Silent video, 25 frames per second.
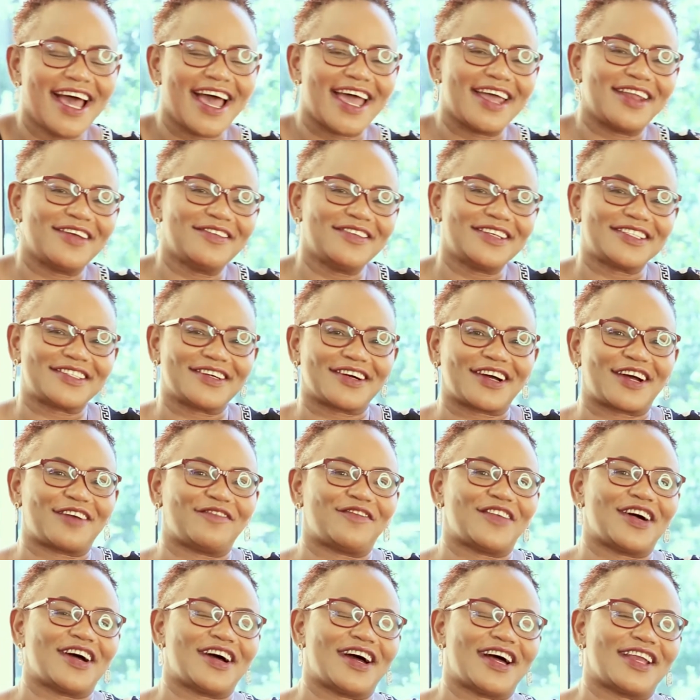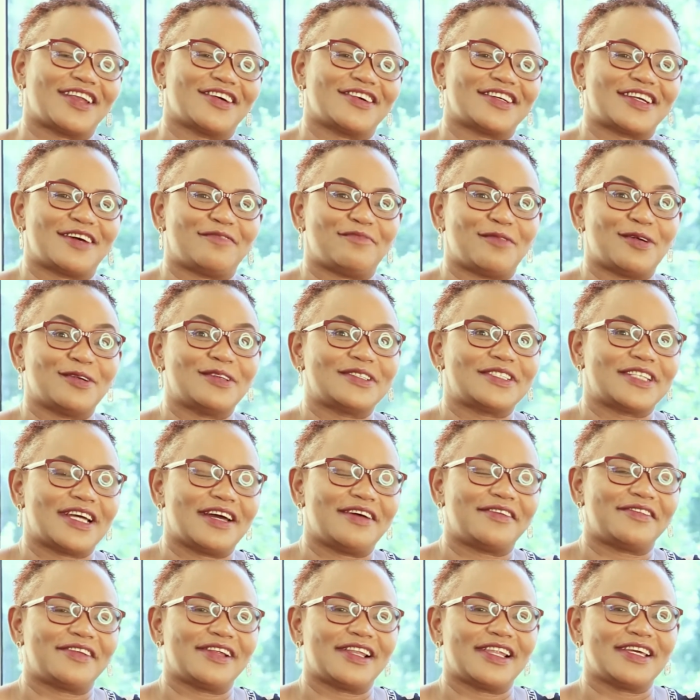I know we talk a lot about
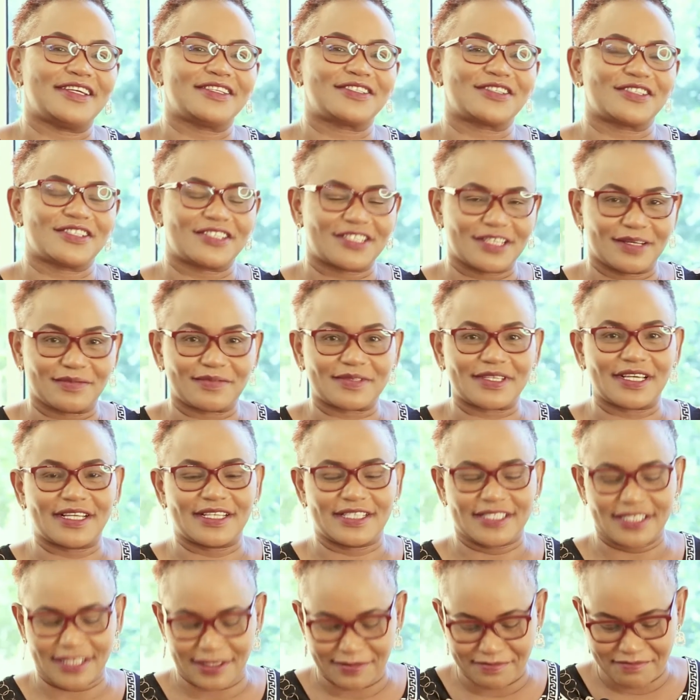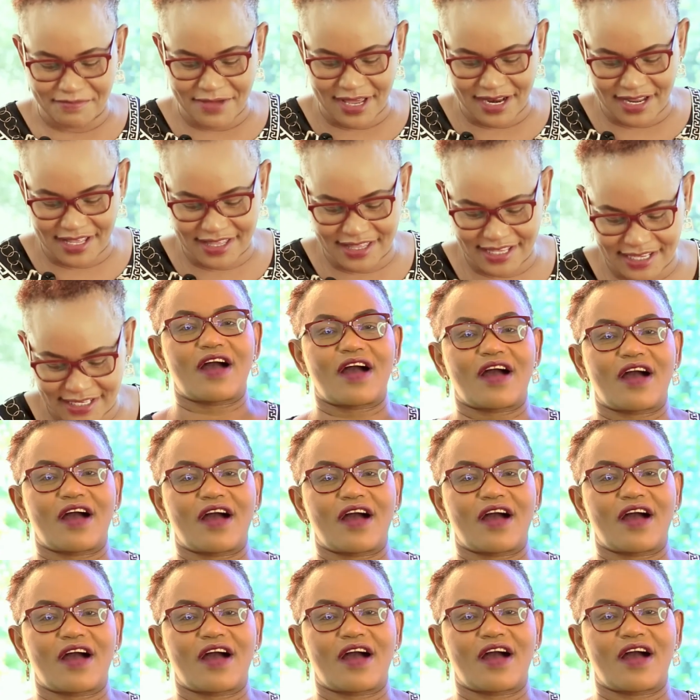relationships and many things
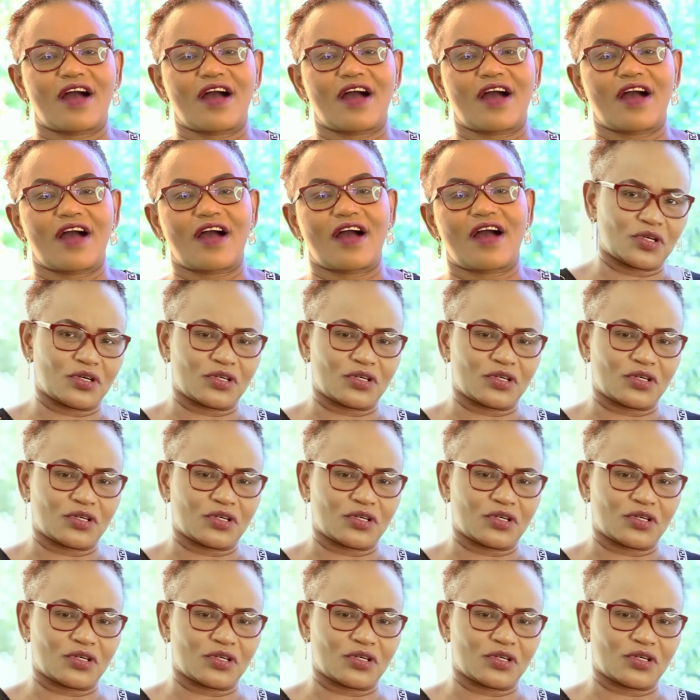around in there.